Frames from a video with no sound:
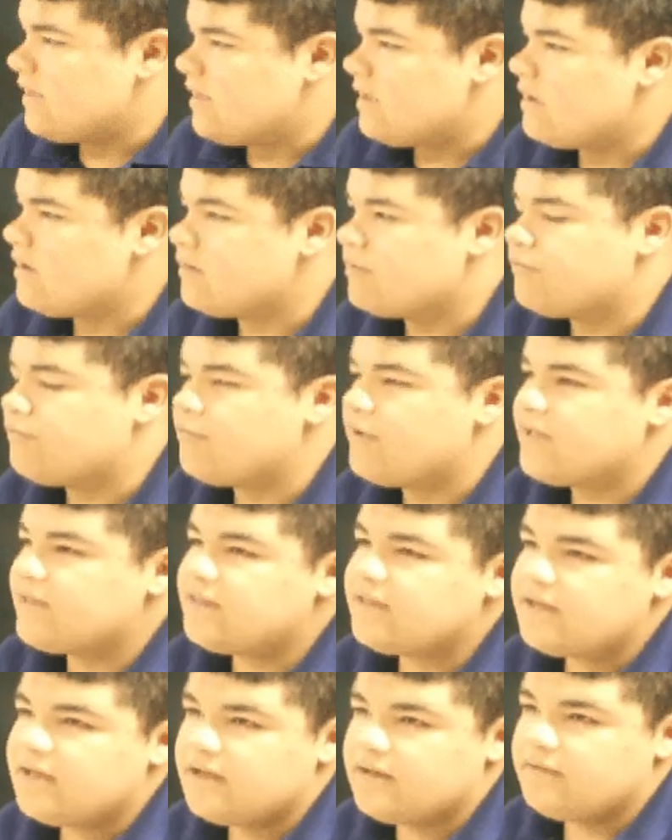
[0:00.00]

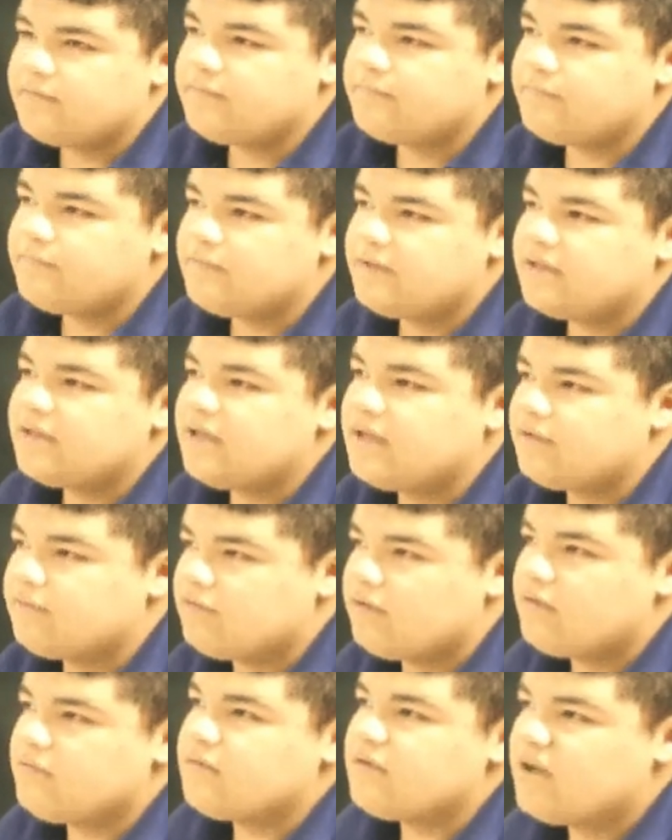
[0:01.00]
aggressive when they
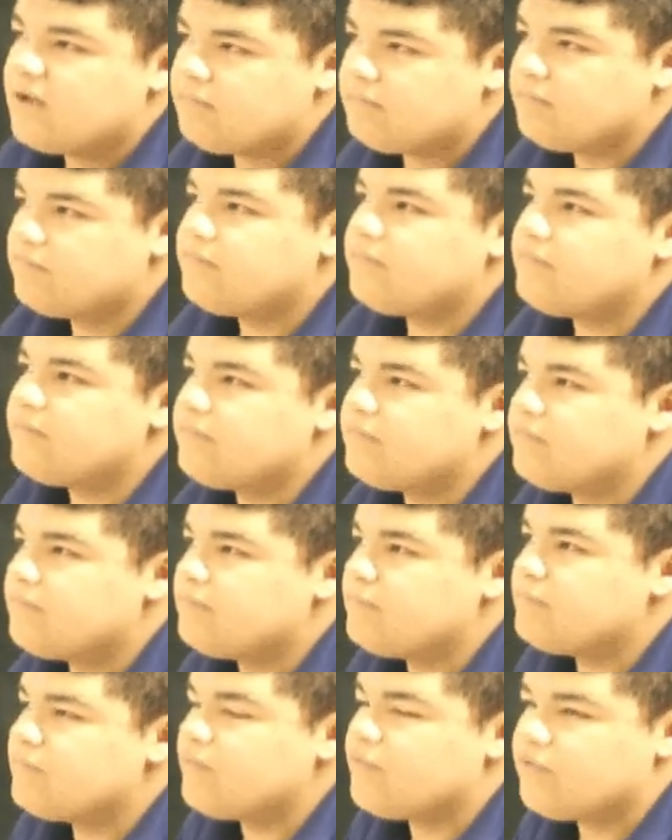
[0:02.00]
grow up
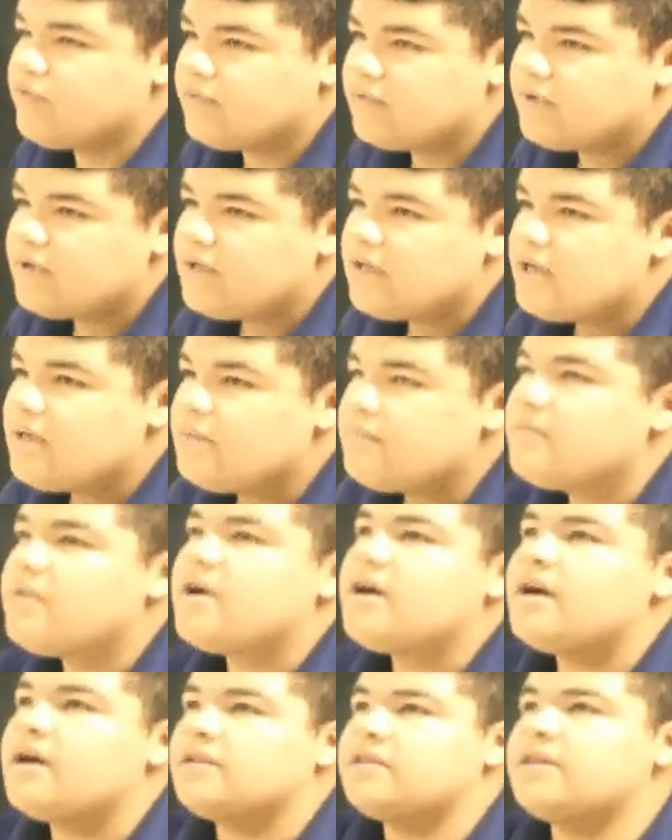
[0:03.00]
more.
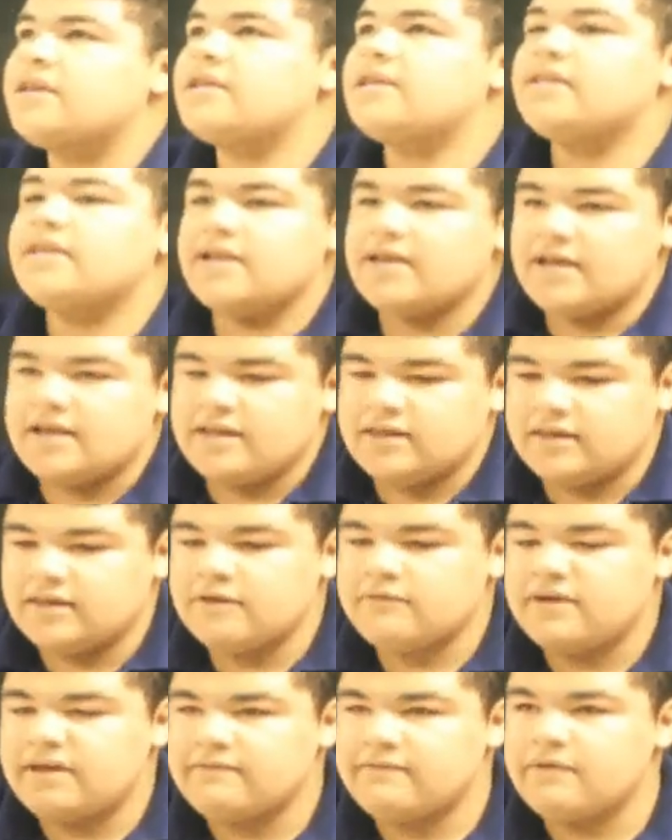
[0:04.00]
But autistic kids,
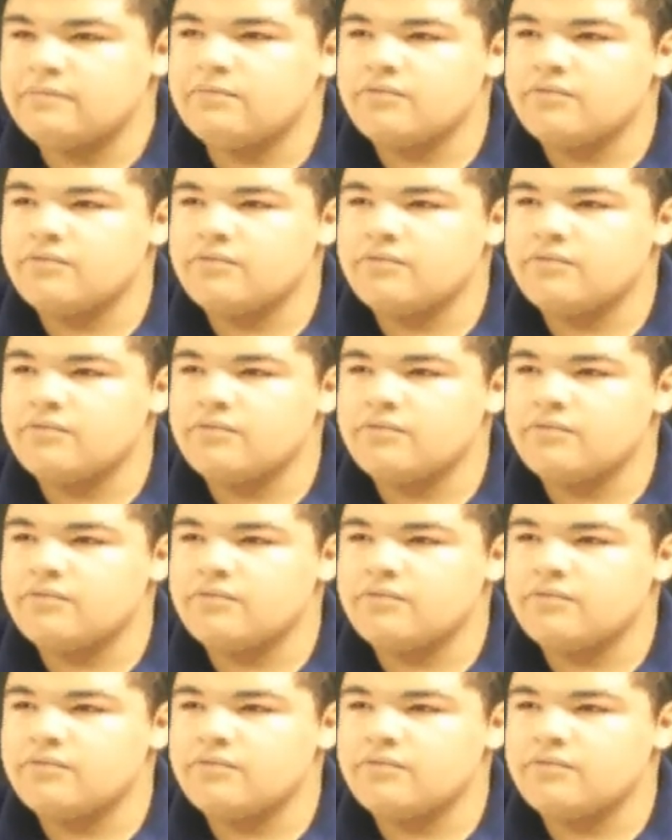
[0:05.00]
they're even